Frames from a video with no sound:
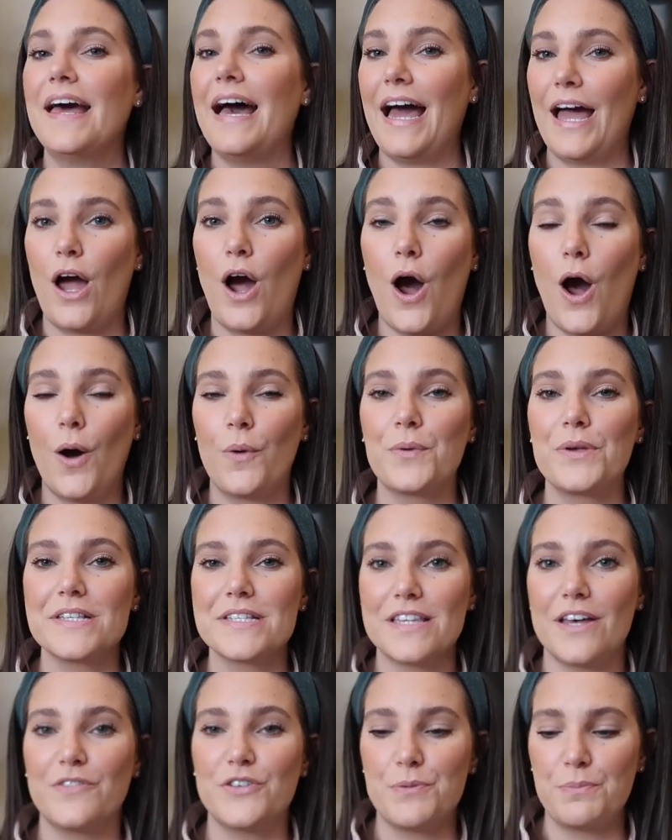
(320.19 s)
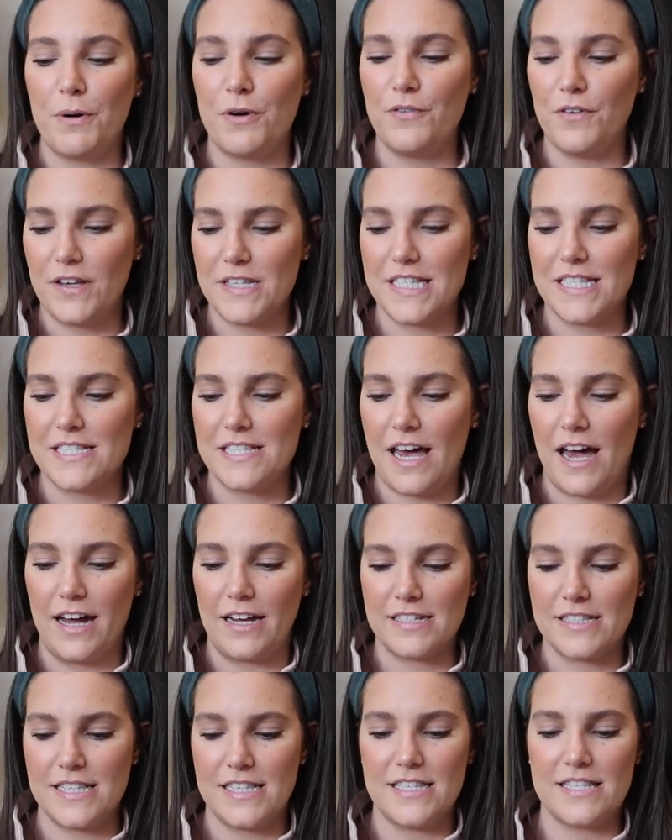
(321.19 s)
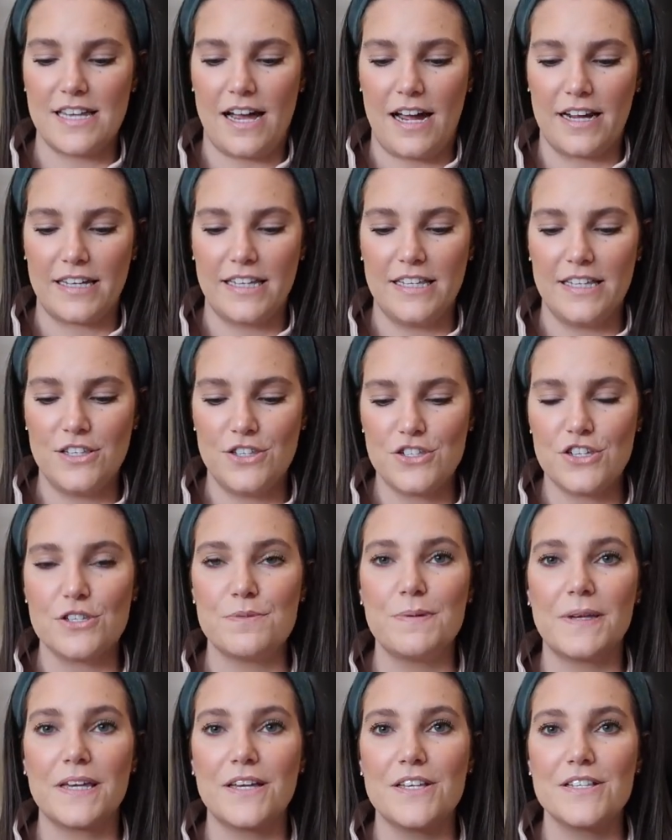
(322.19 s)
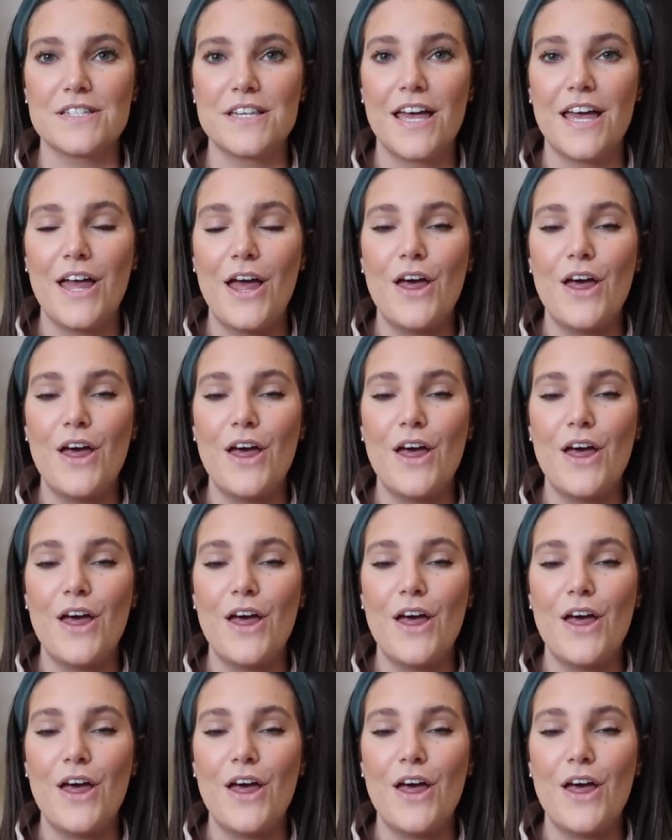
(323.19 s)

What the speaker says: I always love to put fuzzy socks in stockings just because